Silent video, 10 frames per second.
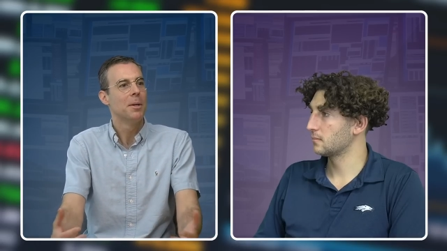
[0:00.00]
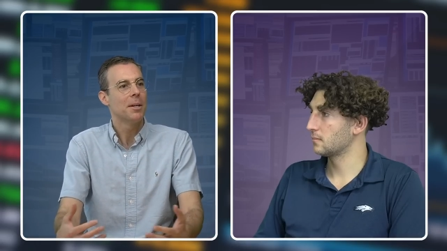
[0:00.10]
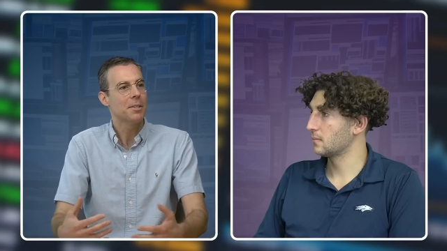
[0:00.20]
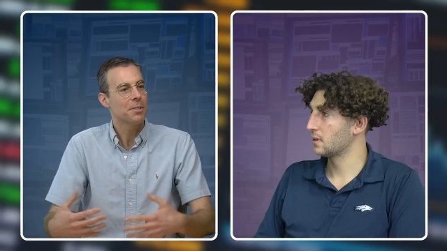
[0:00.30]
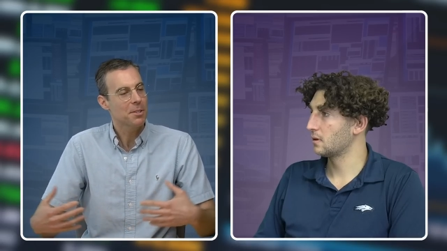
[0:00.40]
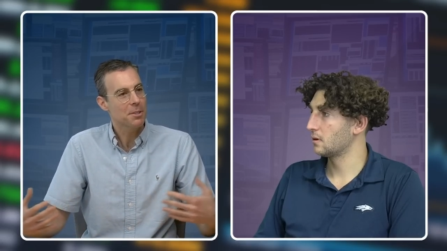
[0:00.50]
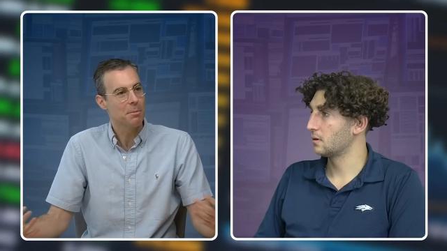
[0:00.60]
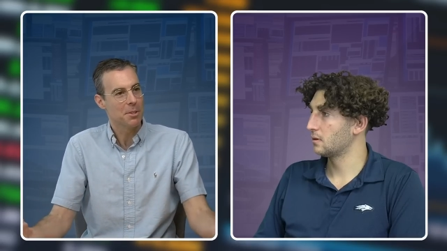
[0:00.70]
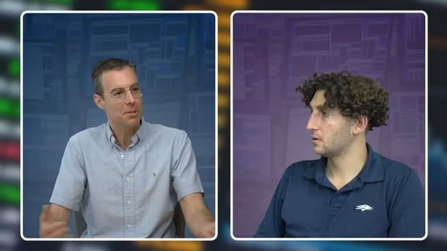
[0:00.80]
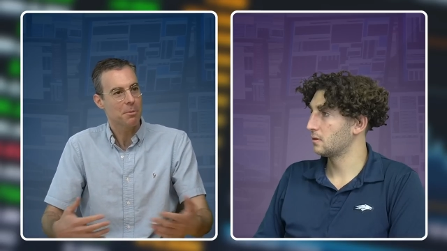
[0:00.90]
Speaker 1: a
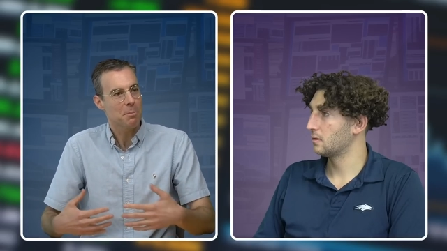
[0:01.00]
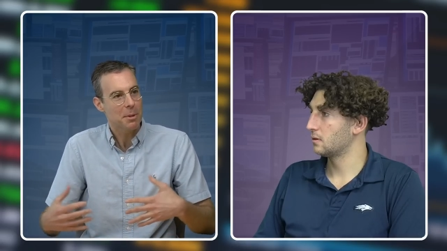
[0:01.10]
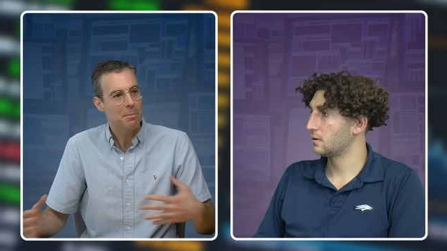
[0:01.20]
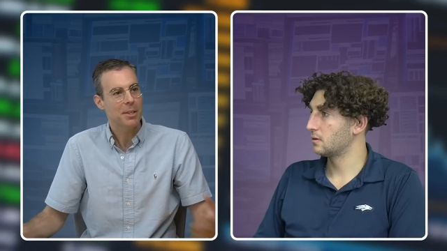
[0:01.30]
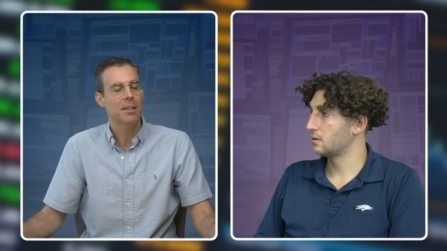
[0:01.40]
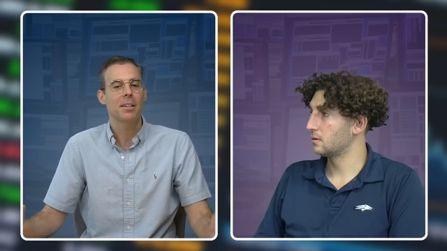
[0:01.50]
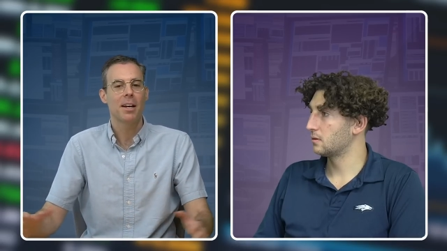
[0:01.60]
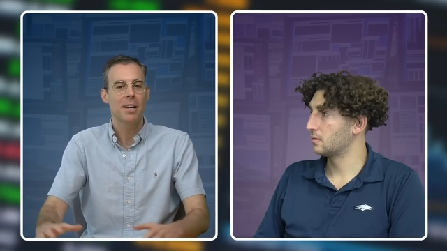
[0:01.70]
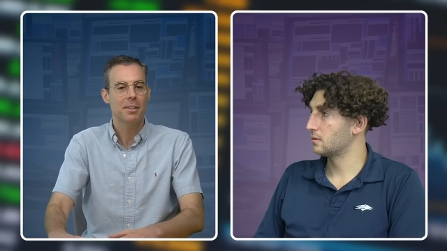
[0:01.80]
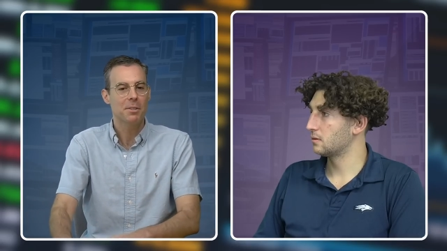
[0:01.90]
system, and so we might be kind of
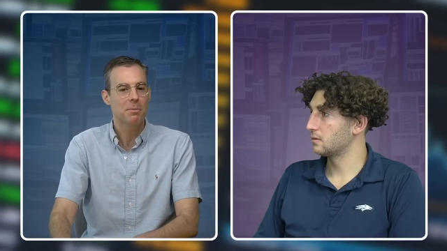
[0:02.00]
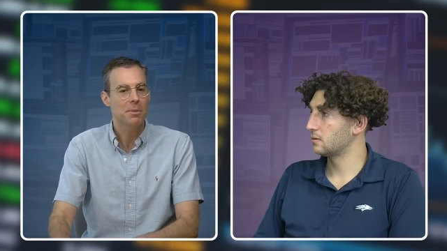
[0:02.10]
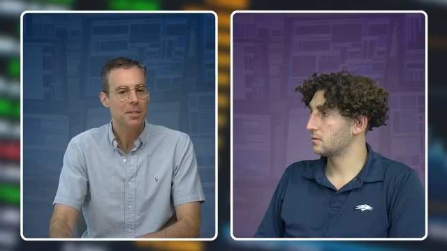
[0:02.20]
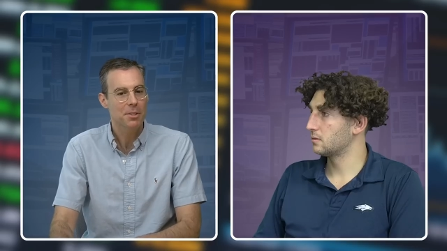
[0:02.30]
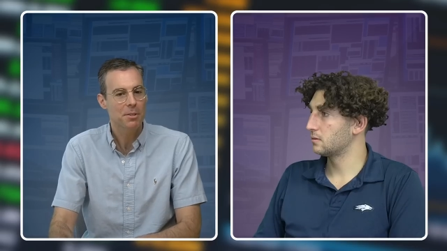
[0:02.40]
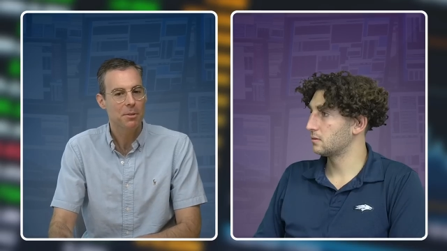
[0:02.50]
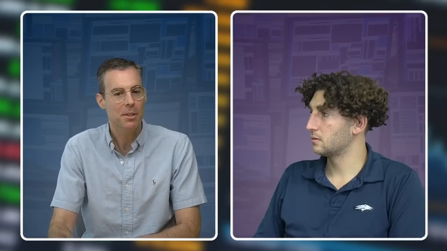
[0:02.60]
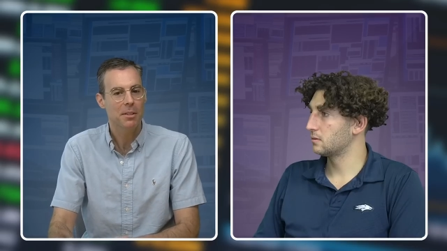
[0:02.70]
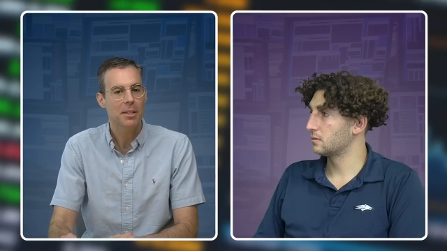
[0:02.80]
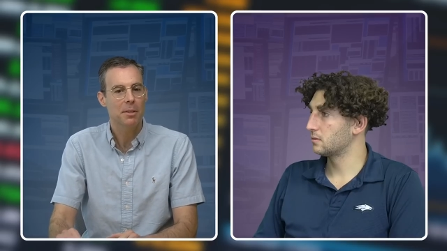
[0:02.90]
adding some things to
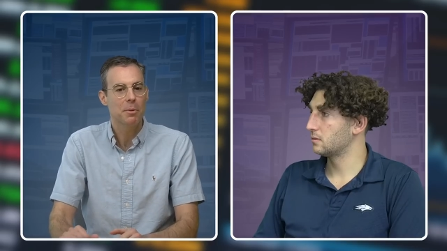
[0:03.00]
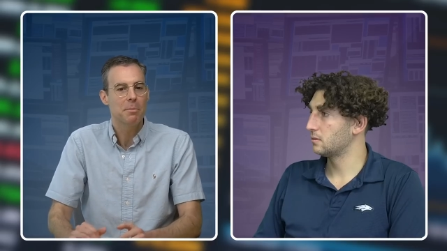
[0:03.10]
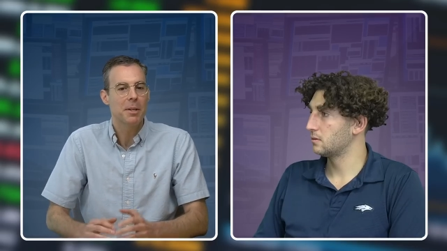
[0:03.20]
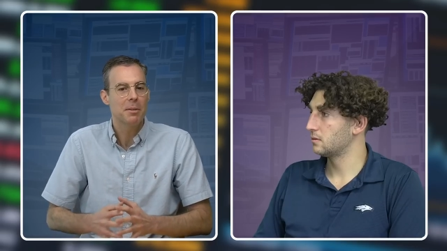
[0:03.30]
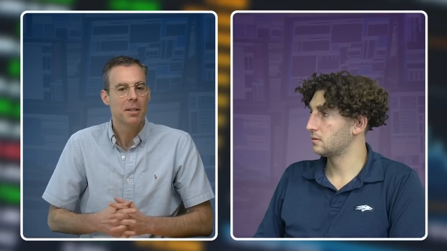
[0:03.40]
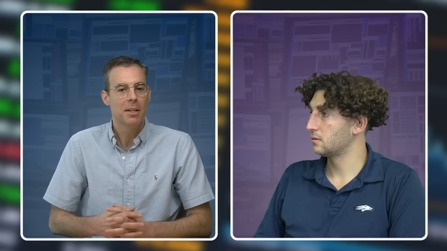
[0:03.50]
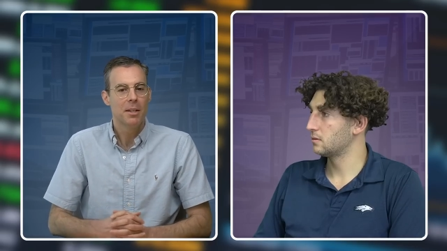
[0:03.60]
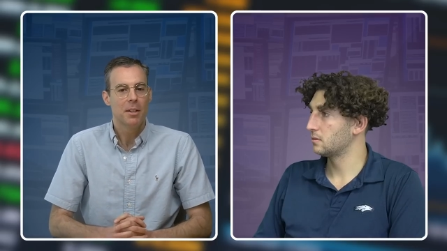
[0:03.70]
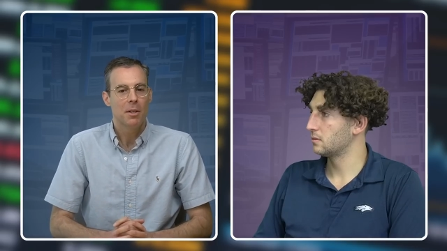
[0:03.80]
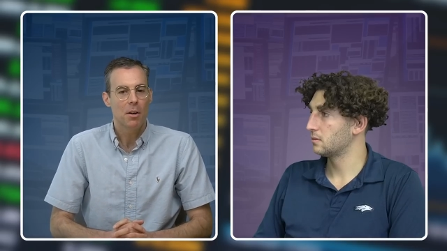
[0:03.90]
it. Like we might,
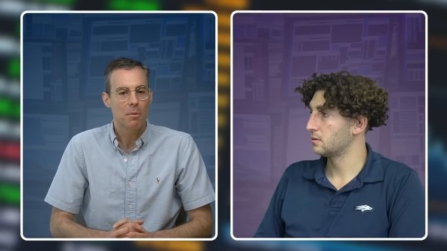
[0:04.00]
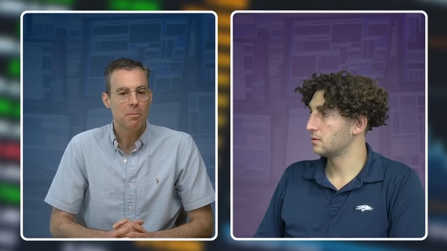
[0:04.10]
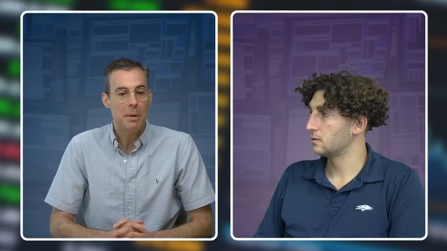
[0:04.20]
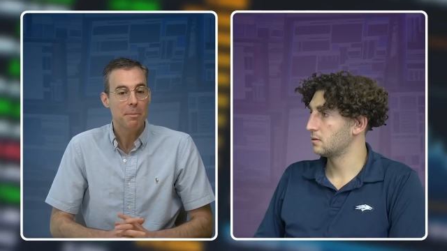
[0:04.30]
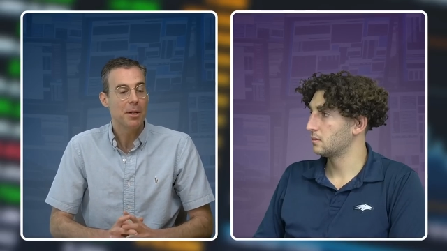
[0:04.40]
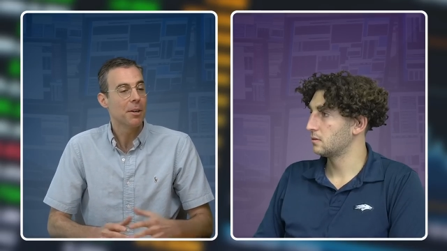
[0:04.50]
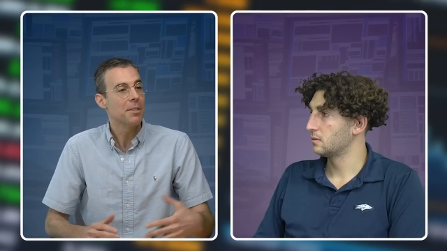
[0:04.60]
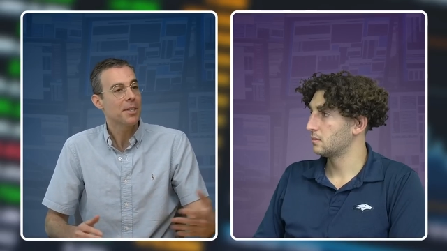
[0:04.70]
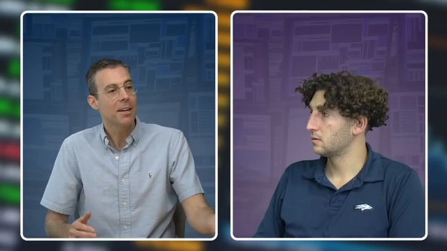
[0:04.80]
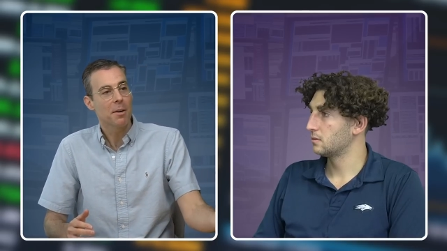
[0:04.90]
maybe our
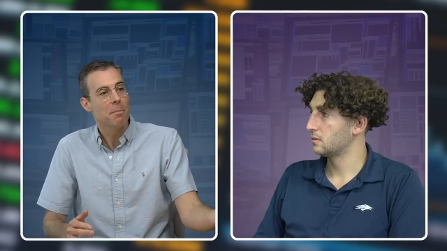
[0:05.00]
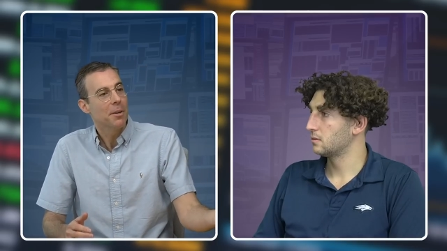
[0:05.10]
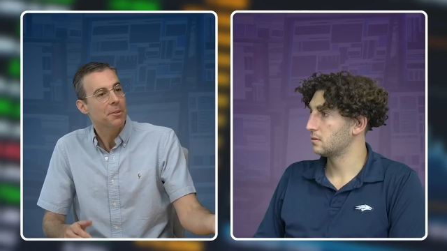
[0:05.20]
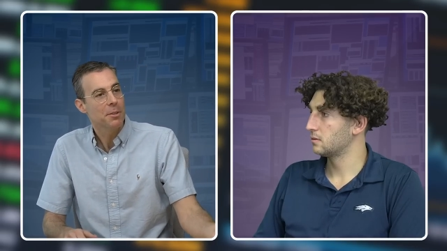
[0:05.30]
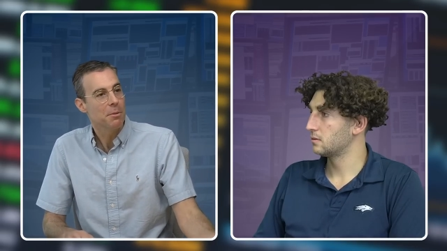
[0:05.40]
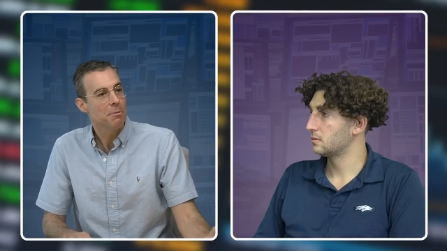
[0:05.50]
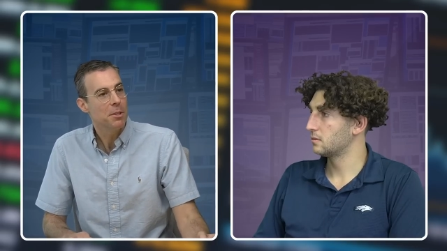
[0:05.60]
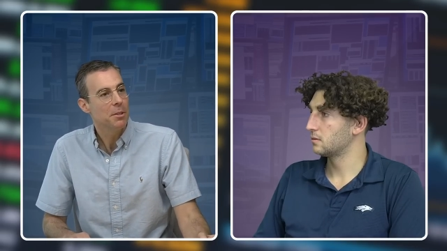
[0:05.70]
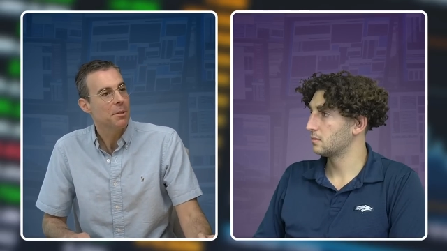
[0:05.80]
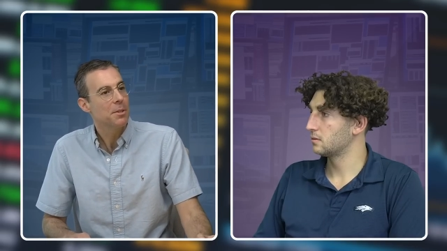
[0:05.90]
entire monthly
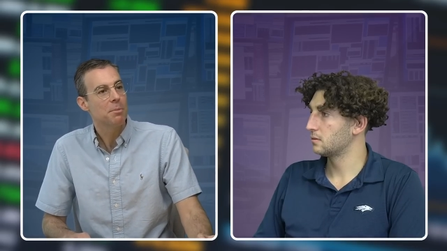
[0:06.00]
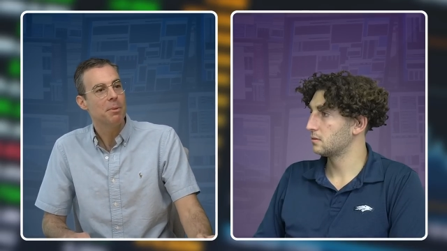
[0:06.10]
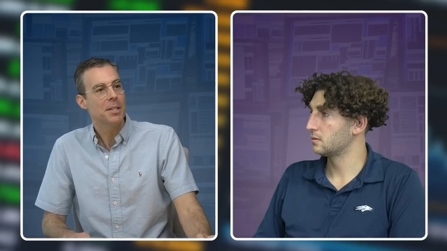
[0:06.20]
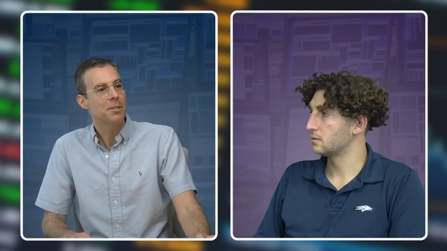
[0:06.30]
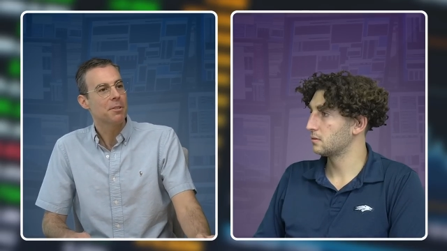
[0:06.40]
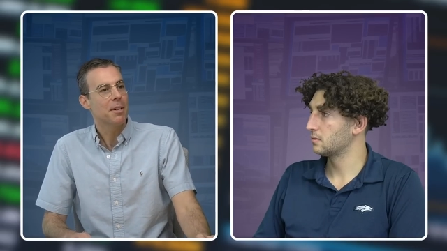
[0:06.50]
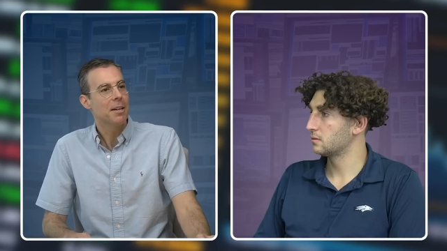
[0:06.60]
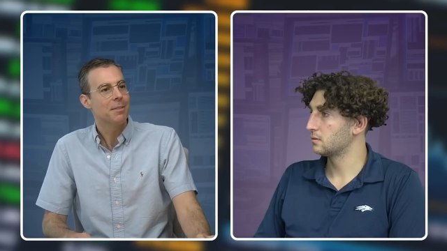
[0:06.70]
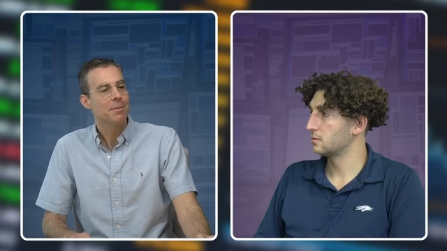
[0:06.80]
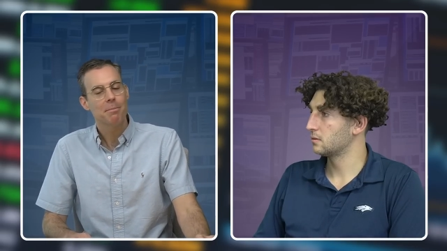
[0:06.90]
review is based
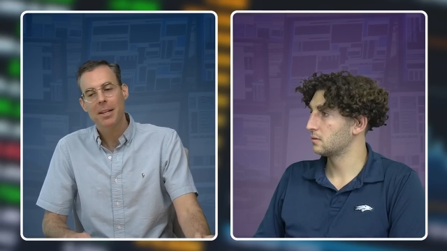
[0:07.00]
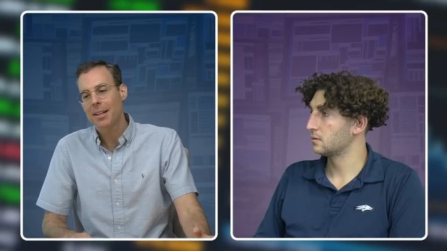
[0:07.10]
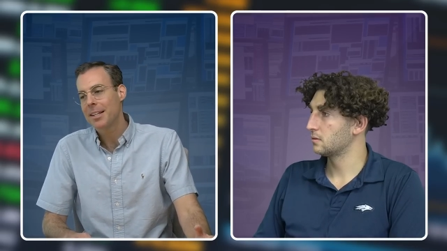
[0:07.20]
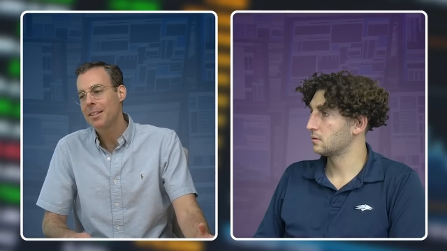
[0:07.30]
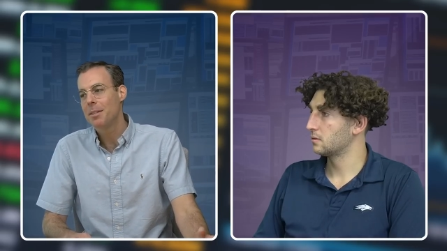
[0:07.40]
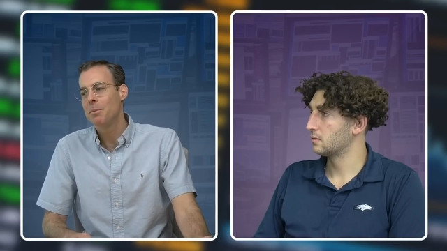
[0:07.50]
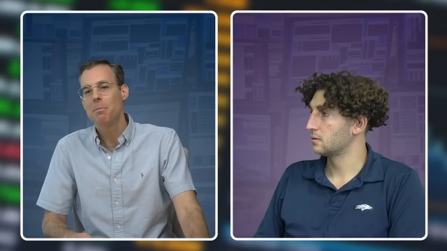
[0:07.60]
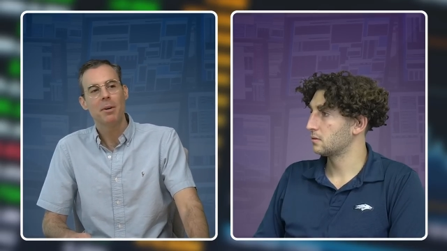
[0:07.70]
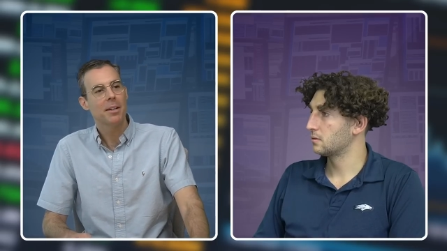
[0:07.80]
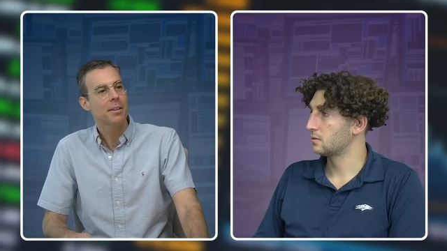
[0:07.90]
around, man, I need to be
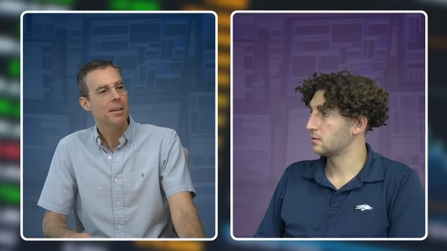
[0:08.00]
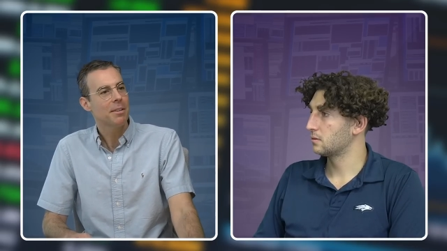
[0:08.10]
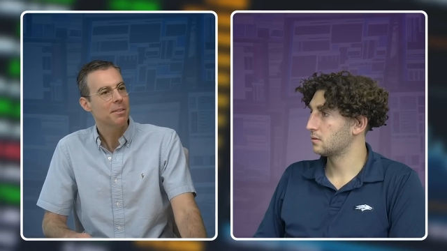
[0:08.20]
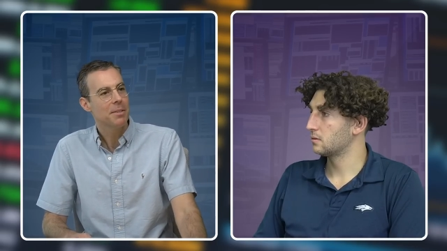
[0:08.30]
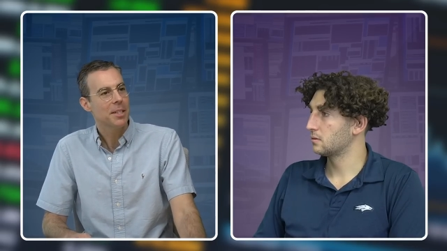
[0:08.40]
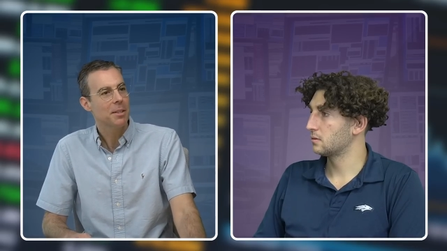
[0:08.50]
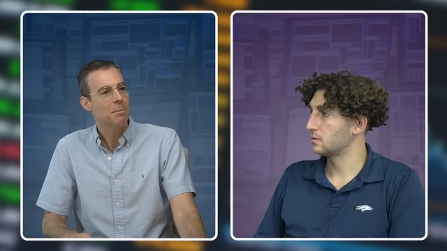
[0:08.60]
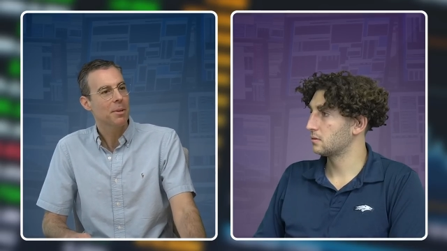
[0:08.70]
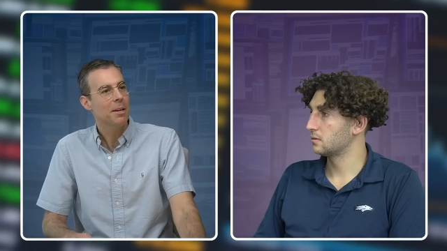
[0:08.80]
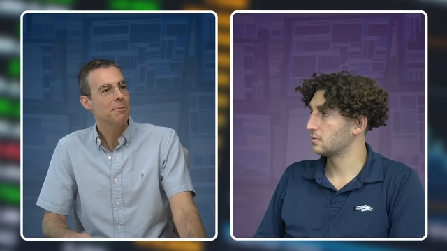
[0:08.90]
better at taking
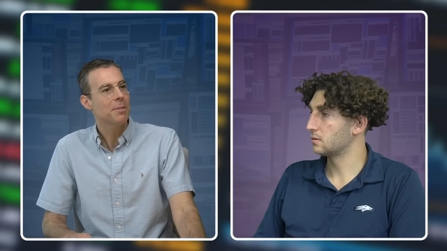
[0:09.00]
profits.